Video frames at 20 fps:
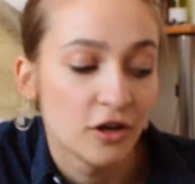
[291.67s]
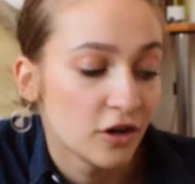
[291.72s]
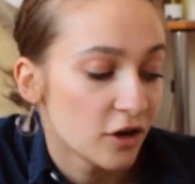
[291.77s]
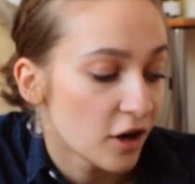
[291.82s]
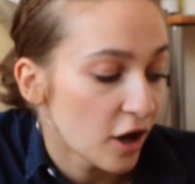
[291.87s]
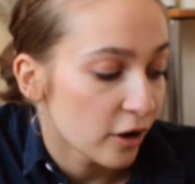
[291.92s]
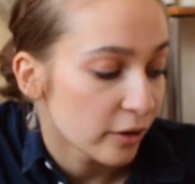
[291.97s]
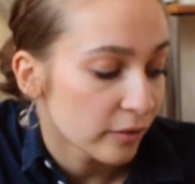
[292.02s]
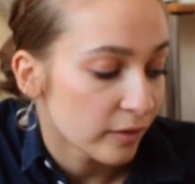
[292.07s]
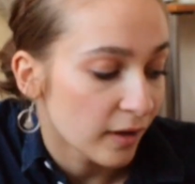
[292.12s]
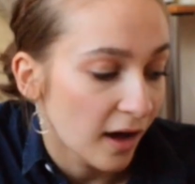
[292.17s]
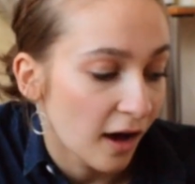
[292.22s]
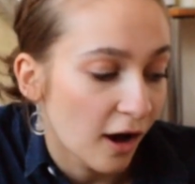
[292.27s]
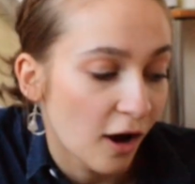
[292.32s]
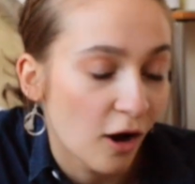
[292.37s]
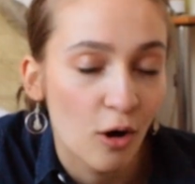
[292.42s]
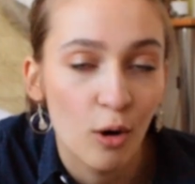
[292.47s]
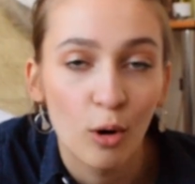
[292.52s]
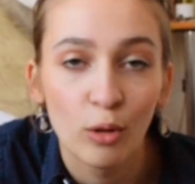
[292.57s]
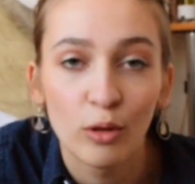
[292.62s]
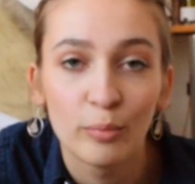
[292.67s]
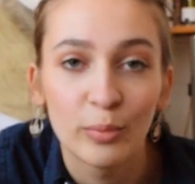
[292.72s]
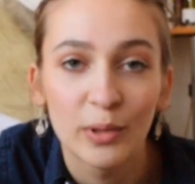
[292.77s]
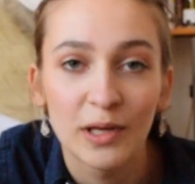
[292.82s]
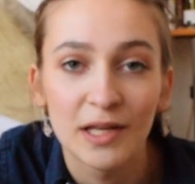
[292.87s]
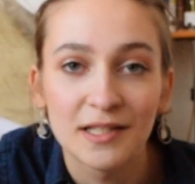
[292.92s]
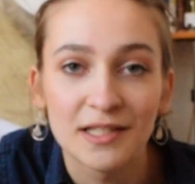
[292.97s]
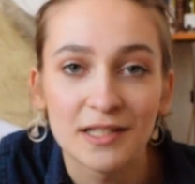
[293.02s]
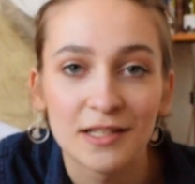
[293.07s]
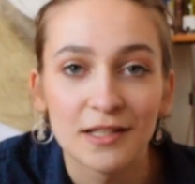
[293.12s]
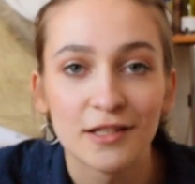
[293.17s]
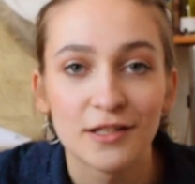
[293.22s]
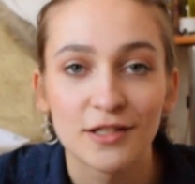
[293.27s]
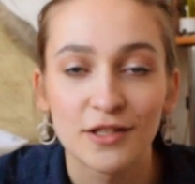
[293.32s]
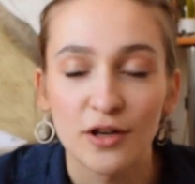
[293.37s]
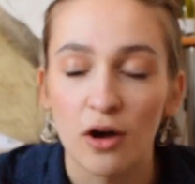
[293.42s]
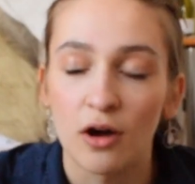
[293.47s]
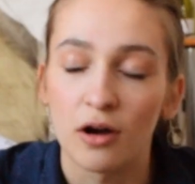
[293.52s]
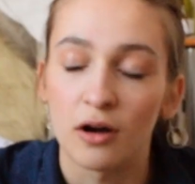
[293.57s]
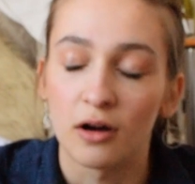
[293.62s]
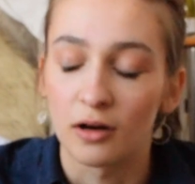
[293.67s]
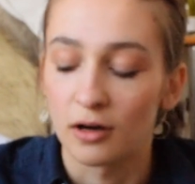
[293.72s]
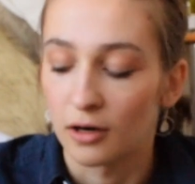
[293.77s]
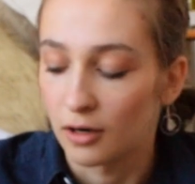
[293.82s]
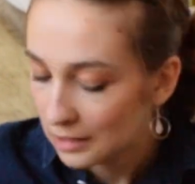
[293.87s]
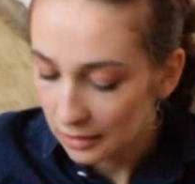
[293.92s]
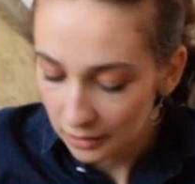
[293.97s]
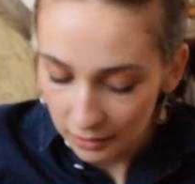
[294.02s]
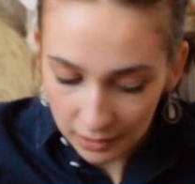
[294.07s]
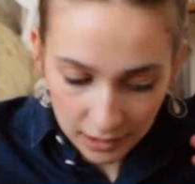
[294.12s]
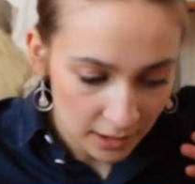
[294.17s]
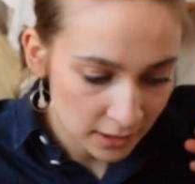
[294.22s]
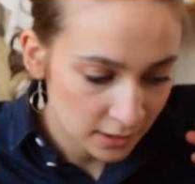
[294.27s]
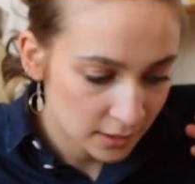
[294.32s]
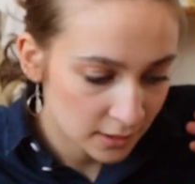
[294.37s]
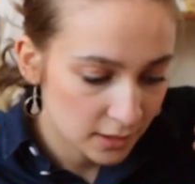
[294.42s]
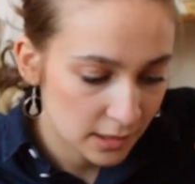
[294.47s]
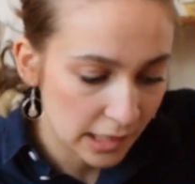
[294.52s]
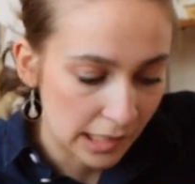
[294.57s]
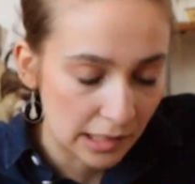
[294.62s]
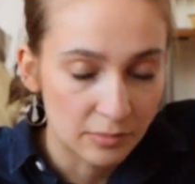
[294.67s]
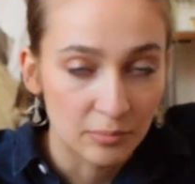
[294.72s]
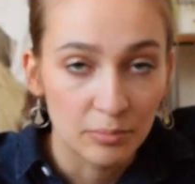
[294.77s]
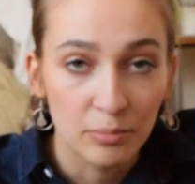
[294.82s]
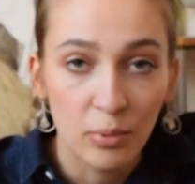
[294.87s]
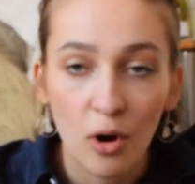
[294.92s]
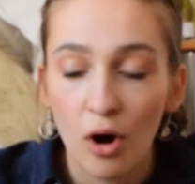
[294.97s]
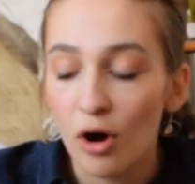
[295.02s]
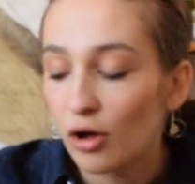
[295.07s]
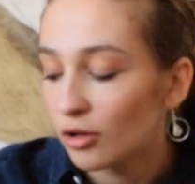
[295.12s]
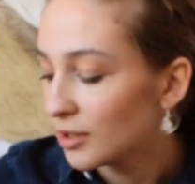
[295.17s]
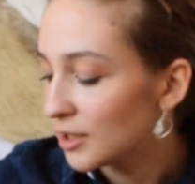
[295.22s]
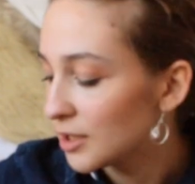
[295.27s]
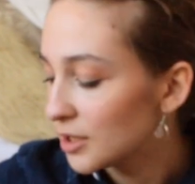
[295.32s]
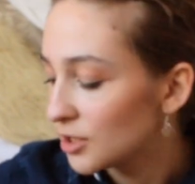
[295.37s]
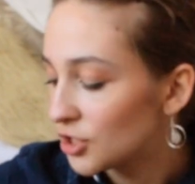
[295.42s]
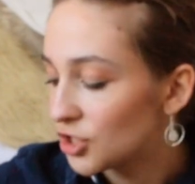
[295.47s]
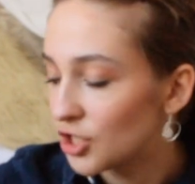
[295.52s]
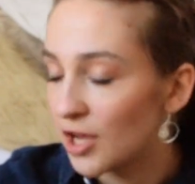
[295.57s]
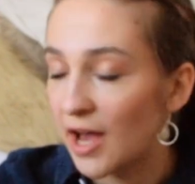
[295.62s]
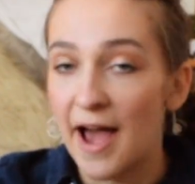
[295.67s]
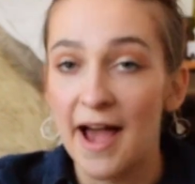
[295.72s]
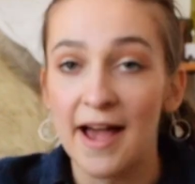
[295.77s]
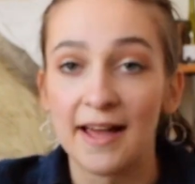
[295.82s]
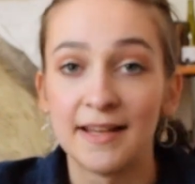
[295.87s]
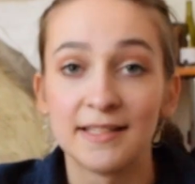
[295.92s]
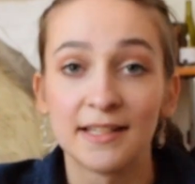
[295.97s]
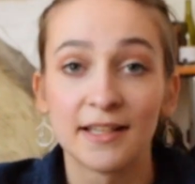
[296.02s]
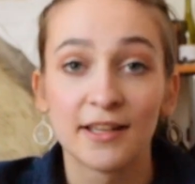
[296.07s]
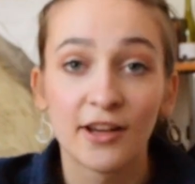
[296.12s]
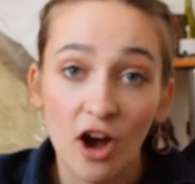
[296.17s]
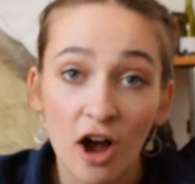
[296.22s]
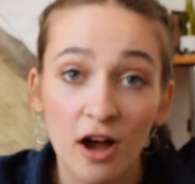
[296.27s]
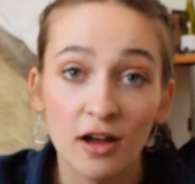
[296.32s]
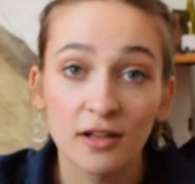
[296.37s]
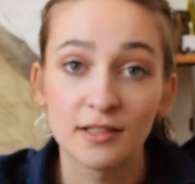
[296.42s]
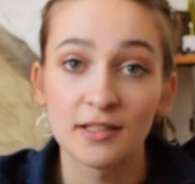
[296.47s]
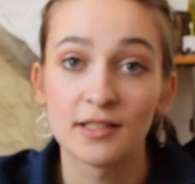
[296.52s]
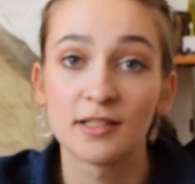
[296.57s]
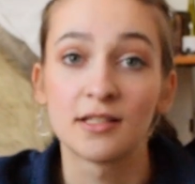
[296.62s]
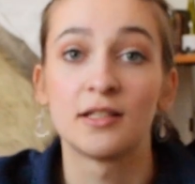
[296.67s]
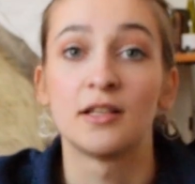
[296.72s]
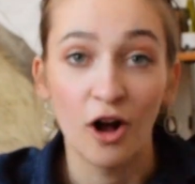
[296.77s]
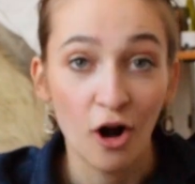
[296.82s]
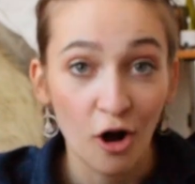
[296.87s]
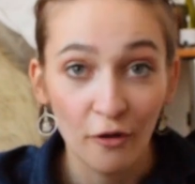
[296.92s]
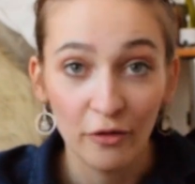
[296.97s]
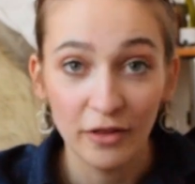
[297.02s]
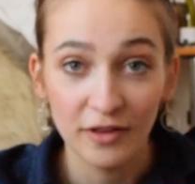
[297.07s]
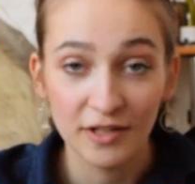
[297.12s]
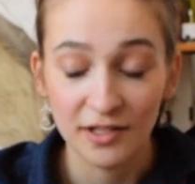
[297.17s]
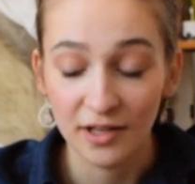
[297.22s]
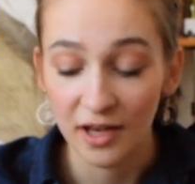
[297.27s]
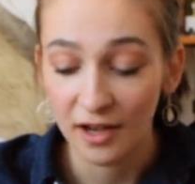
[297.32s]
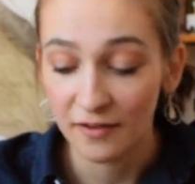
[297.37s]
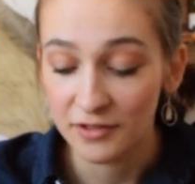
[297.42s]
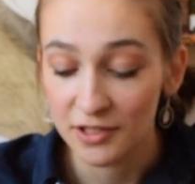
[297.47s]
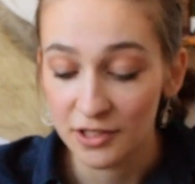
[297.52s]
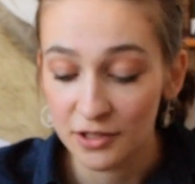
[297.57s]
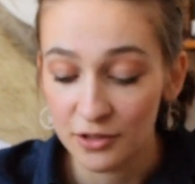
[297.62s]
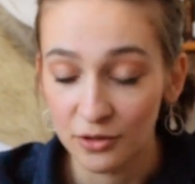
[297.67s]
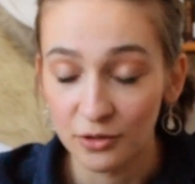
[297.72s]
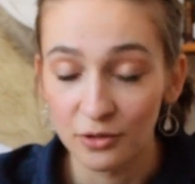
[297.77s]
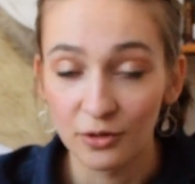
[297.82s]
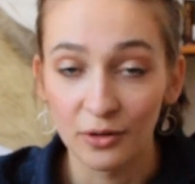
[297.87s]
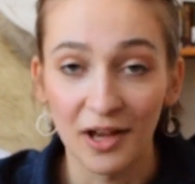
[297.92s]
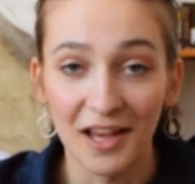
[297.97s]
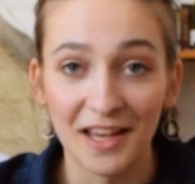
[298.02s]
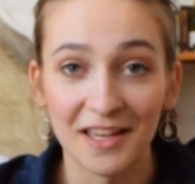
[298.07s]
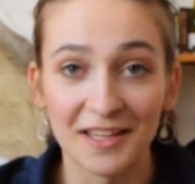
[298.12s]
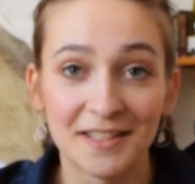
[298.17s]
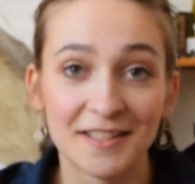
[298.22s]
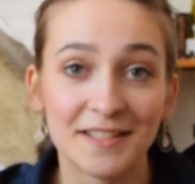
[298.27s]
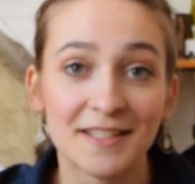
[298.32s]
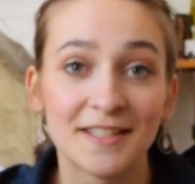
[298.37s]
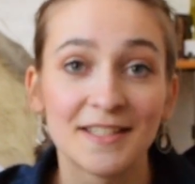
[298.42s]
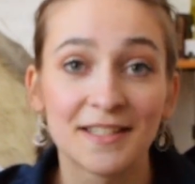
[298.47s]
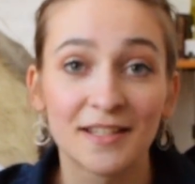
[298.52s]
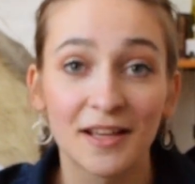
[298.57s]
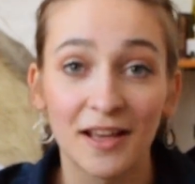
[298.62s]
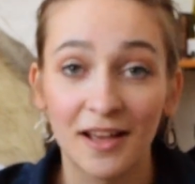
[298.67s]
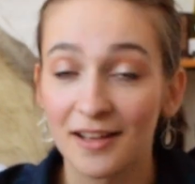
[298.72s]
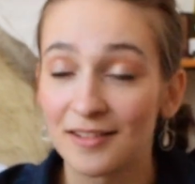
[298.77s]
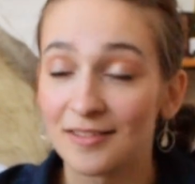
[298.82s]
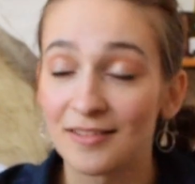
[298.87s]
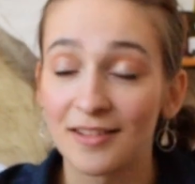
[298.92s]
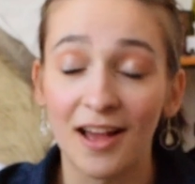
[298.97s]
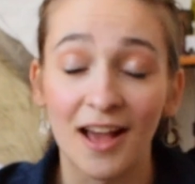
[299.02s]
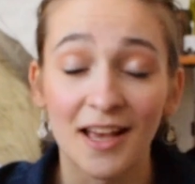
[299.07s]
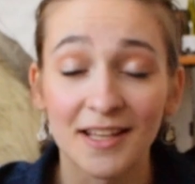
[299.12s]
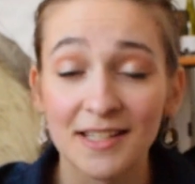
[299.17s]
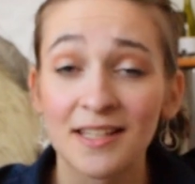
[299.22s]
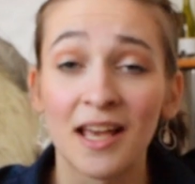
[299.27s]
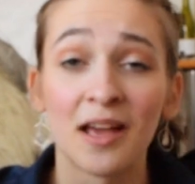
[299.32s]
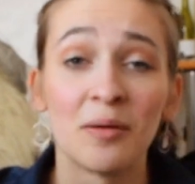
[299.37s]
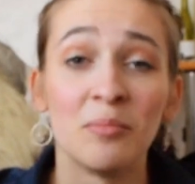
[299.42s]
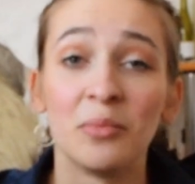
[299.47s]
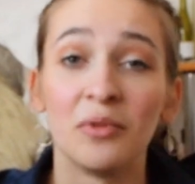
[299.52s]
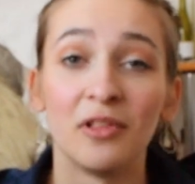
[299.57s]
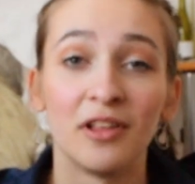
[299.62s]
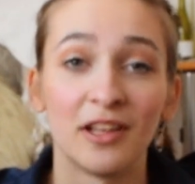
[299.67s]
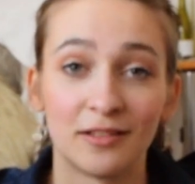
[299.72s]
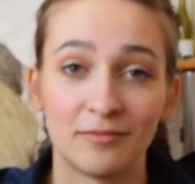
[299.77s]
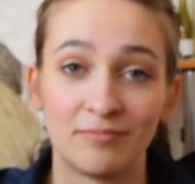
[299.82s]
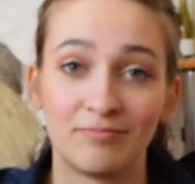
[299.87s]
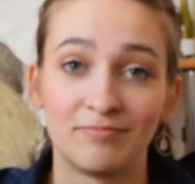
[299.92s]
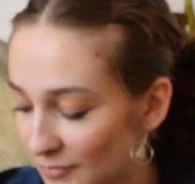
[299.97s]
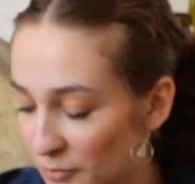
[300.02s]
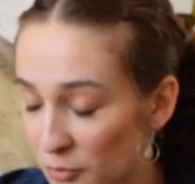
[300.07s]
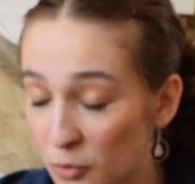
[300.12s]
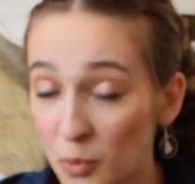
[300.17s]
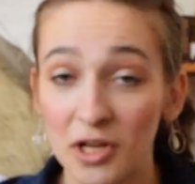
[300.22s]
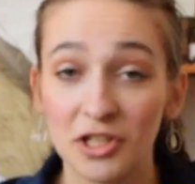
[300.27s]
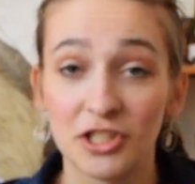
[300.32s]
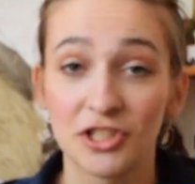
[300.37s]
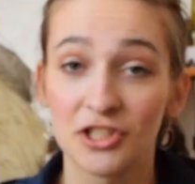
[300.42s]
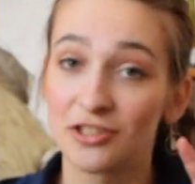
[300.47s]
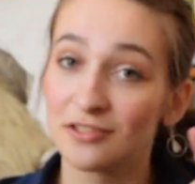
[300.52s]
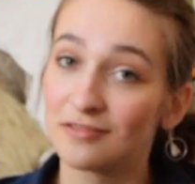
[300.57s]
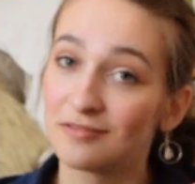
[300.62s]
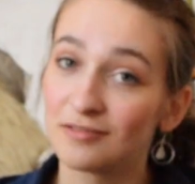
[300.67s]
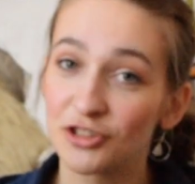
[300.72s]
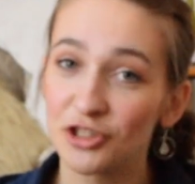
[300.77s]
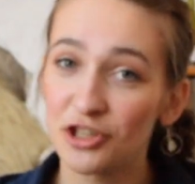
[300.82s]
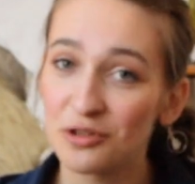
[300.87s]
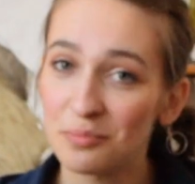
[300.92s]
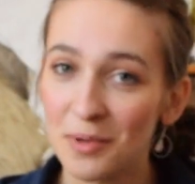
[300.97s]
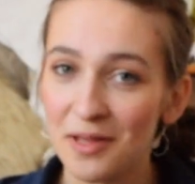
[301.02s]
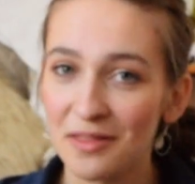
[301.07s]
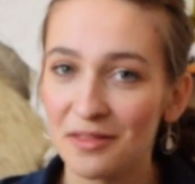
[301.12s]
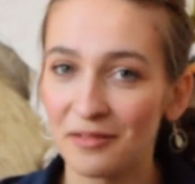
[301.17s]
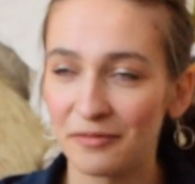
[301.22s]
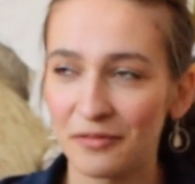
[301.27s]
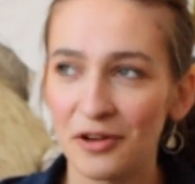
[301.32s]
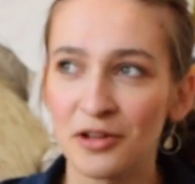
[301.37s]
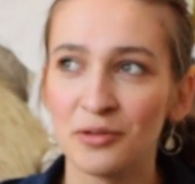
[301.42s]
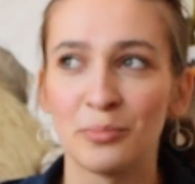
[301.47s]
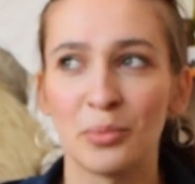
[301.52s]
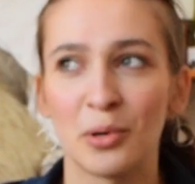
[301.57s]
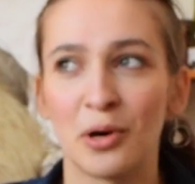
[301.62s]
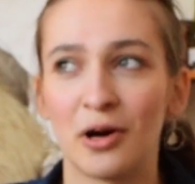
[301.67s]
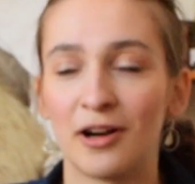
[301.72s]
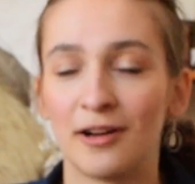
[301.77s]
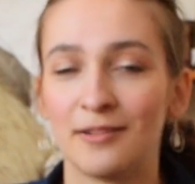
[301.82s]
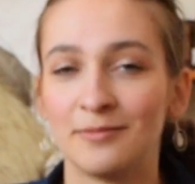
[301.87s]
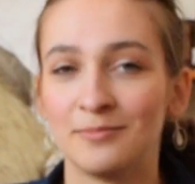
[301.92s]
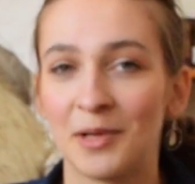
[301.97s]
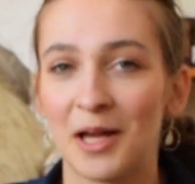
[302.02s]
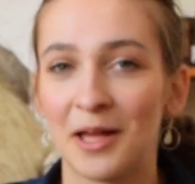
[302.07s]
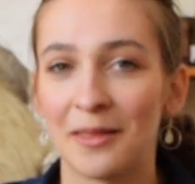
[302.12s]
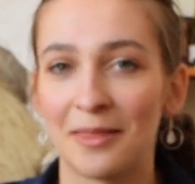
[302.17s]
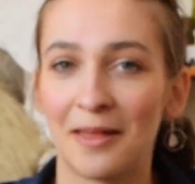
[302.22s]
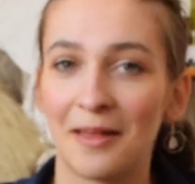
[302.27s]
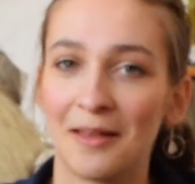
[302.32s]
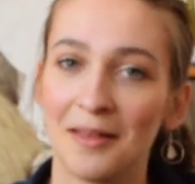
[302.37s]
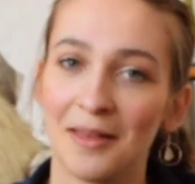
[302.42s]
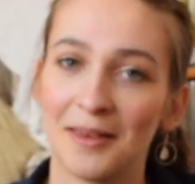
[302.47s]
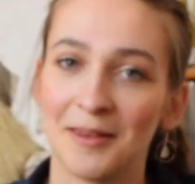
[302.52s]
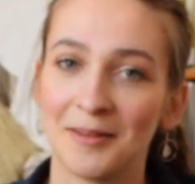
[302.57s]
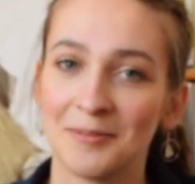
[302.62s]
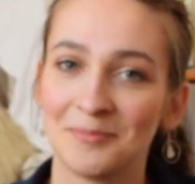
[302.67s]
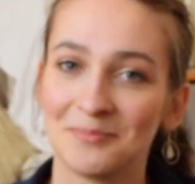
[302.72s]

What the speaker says: Now that all the pieces are cleaned and polished and cut, all that's left to do is assemble it. which should be the fun part, I think.